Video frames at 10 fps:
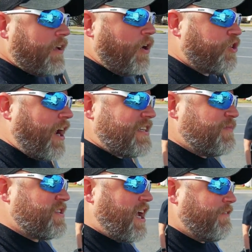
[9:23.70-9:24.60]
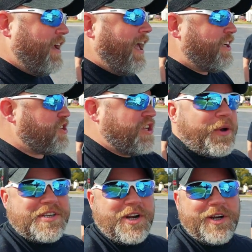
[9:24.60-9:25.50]
go try some stuff. I just
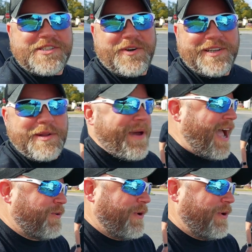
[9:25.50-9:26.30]
noticed also on the back